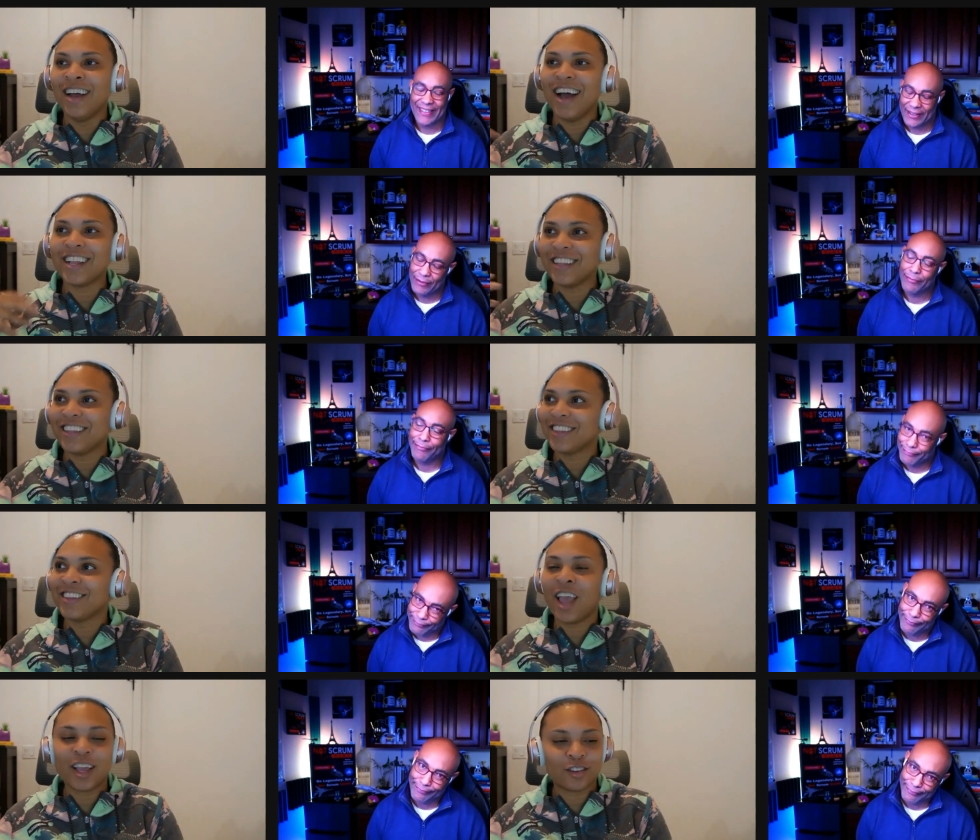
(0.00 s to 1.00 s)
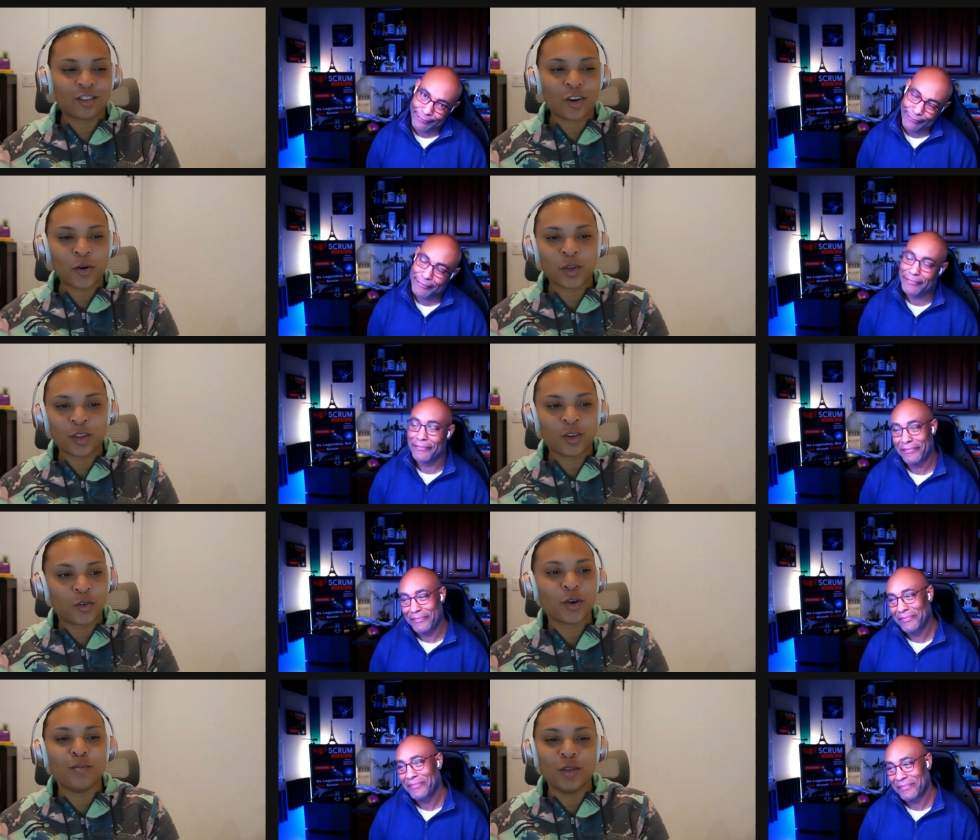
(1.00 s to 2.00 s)
Speaker 1: I hate to start with
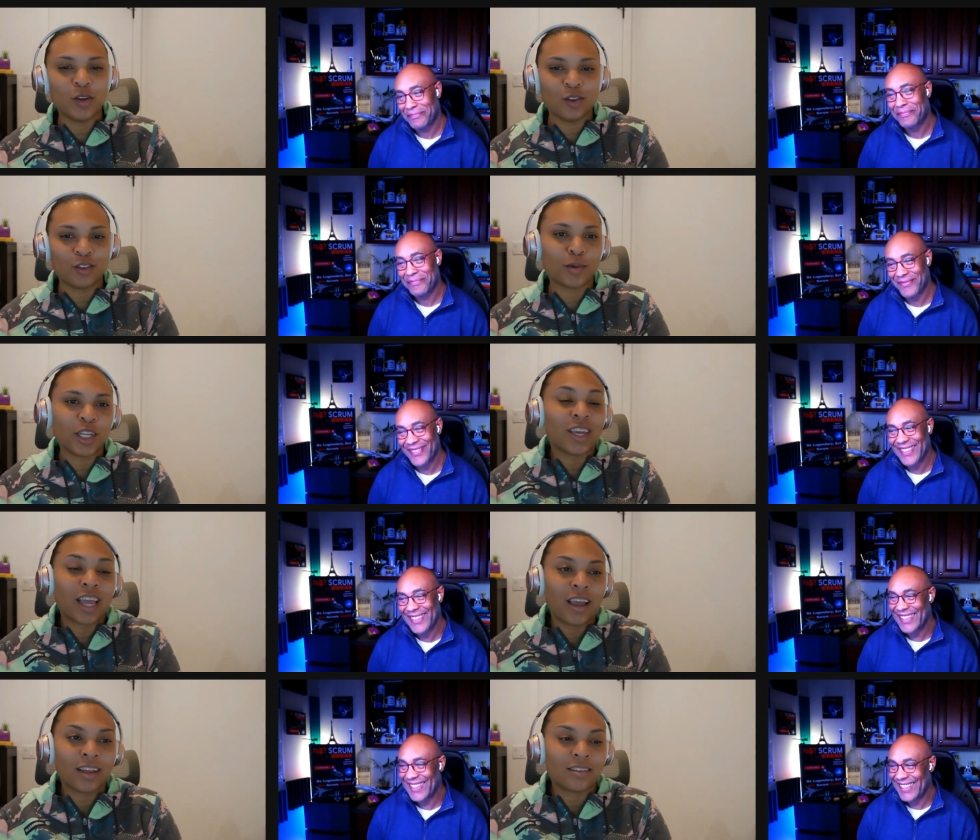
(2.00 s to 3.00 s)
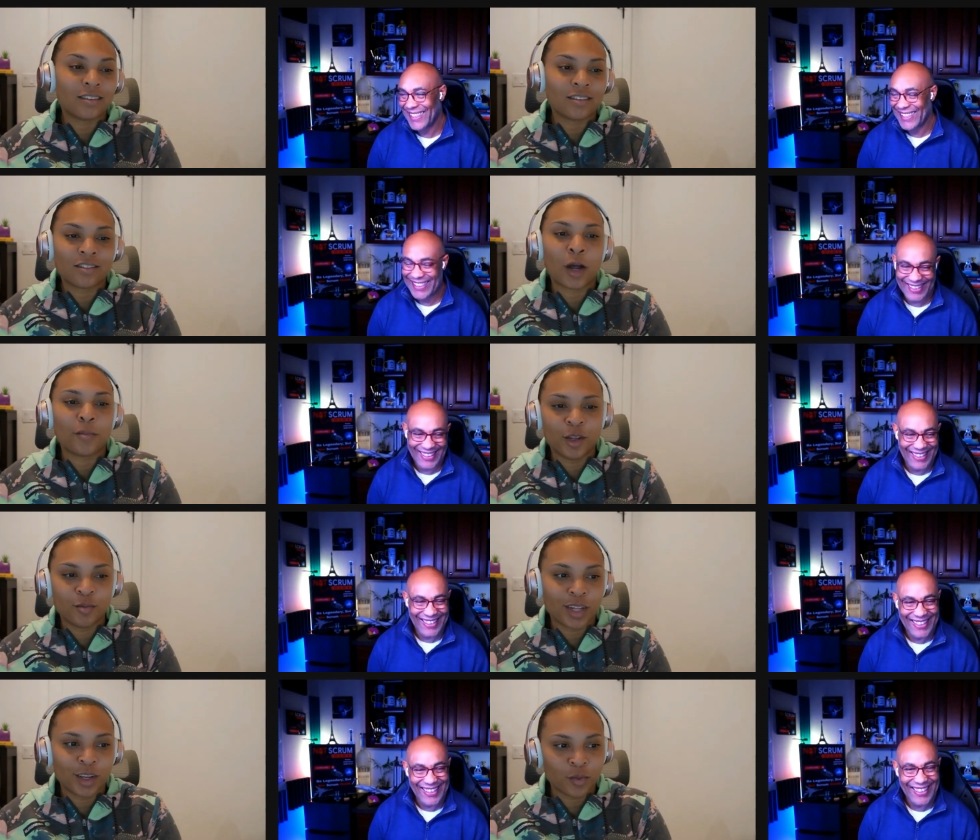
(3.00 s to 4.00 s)
grim news, but you can't stop
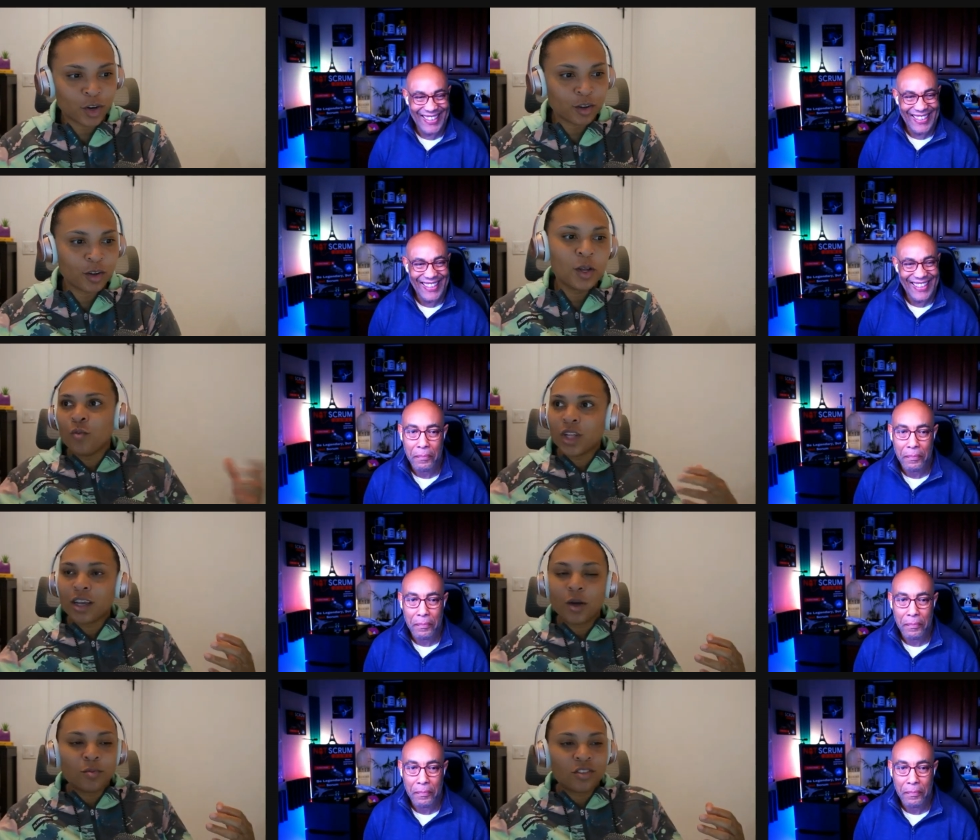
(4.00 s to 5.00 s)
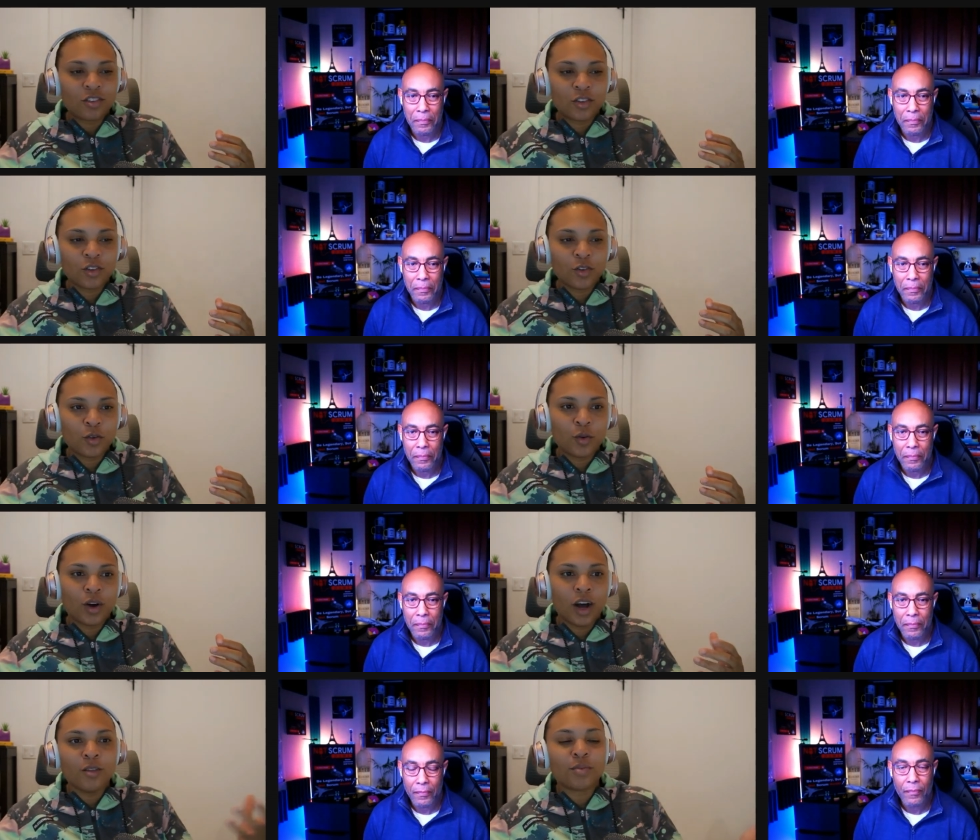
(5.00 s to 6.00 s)
unplanned work. When it comes to
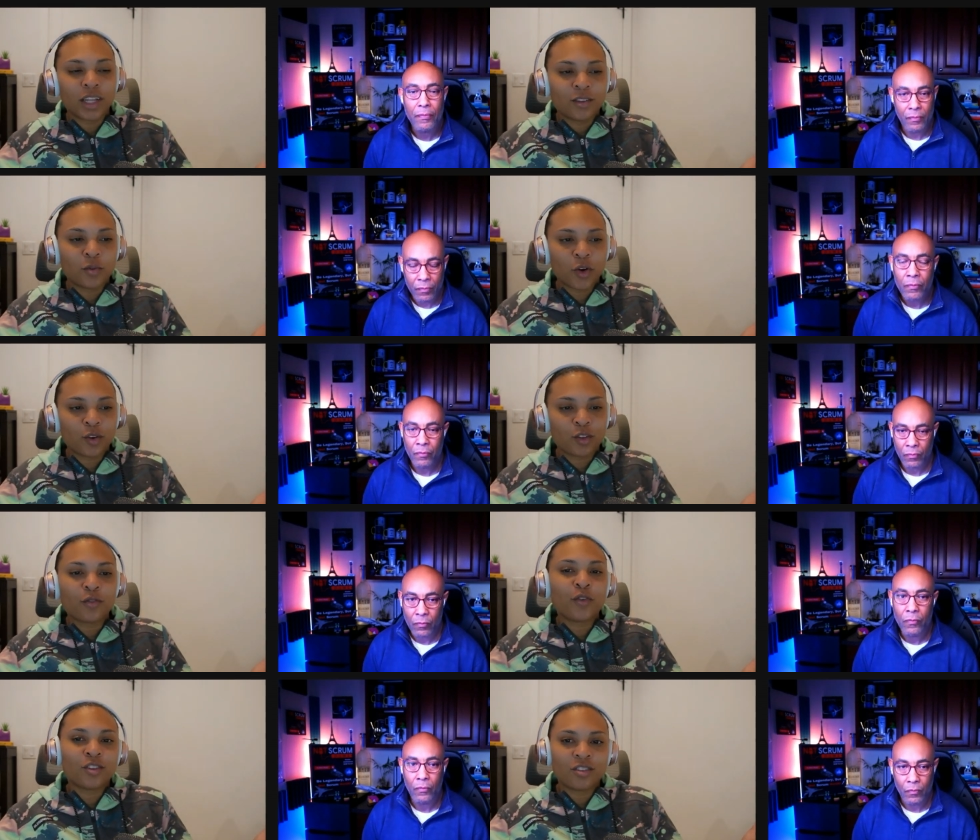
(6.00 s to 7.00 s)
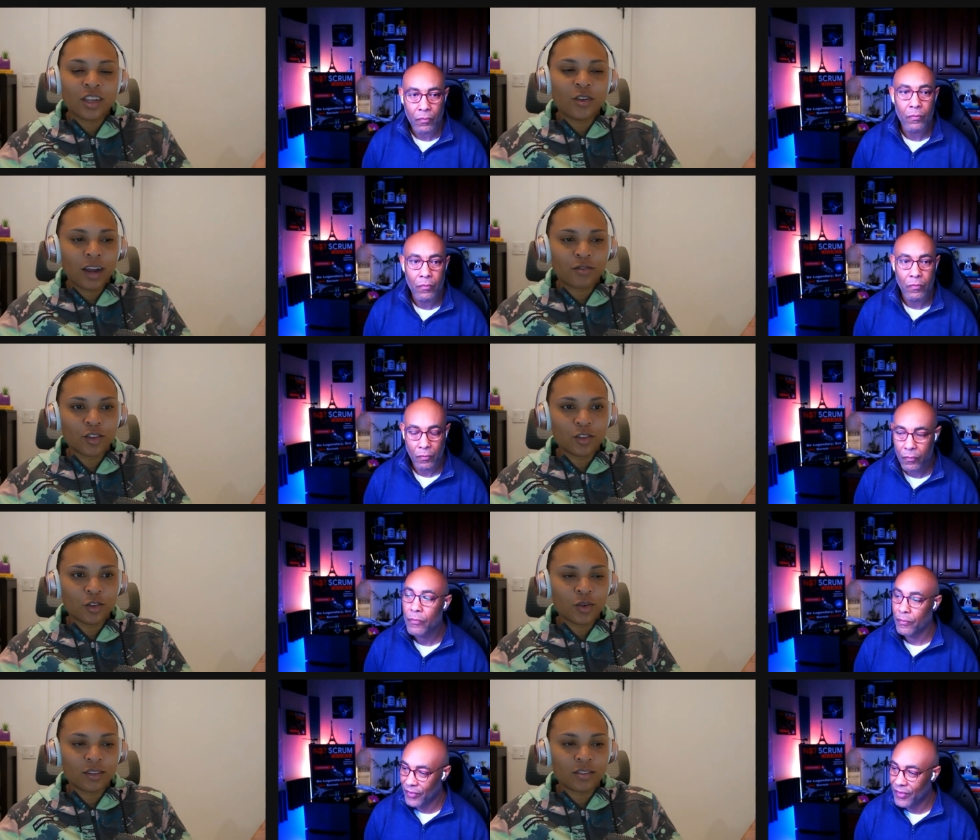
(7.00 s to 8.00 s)
unplanned work, the first thing you have to
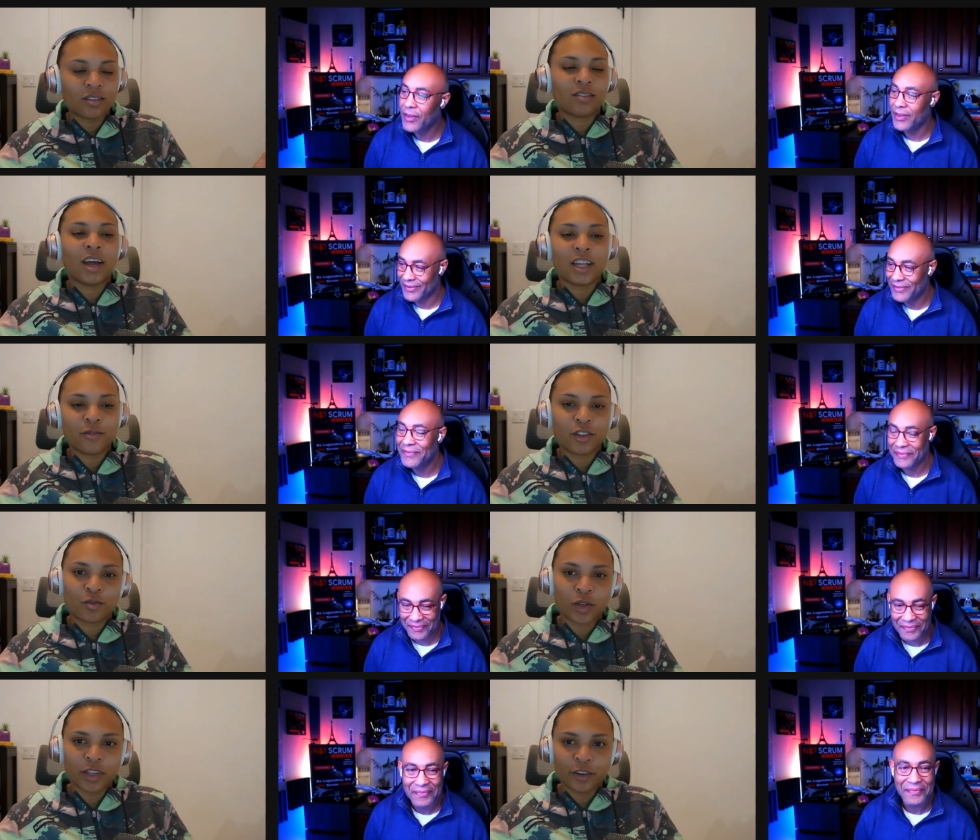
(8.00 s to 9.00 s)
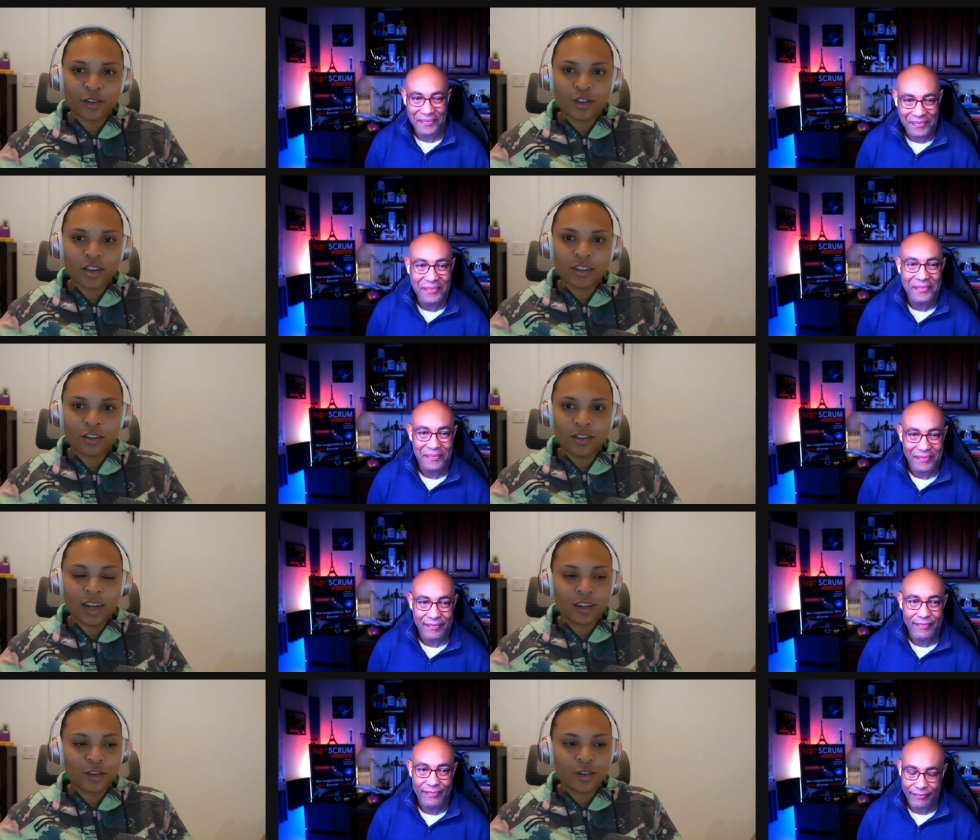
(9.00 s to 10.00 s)
do is decide if it's really urgent or
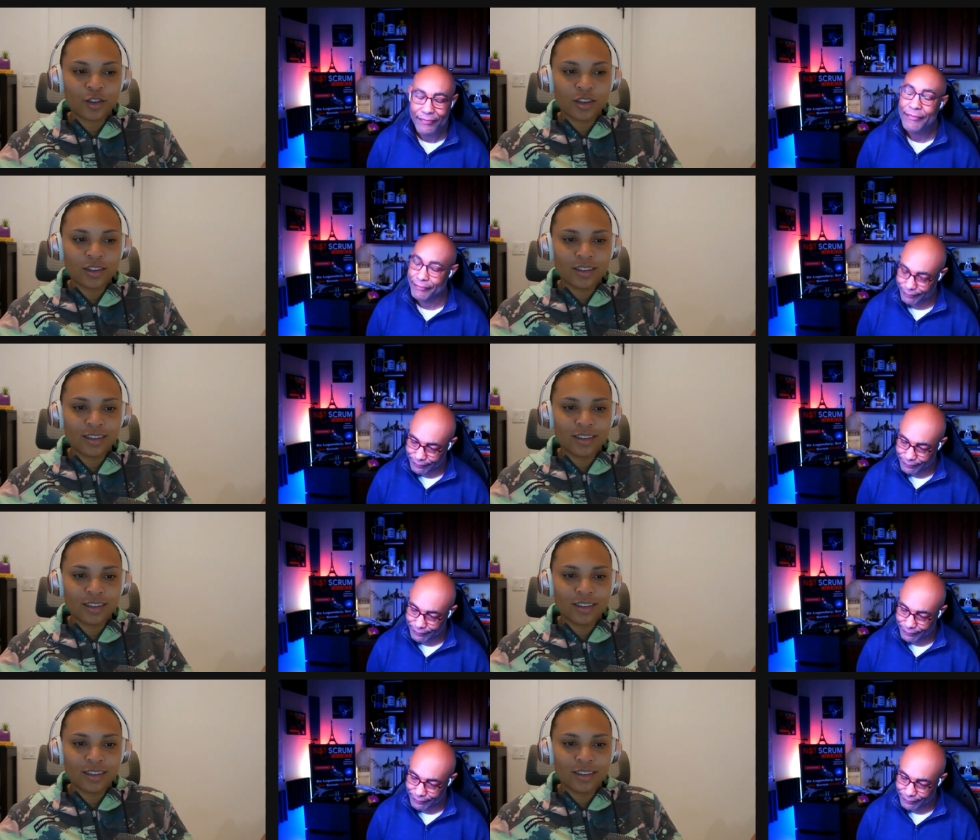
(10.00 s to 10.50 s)
not urgent.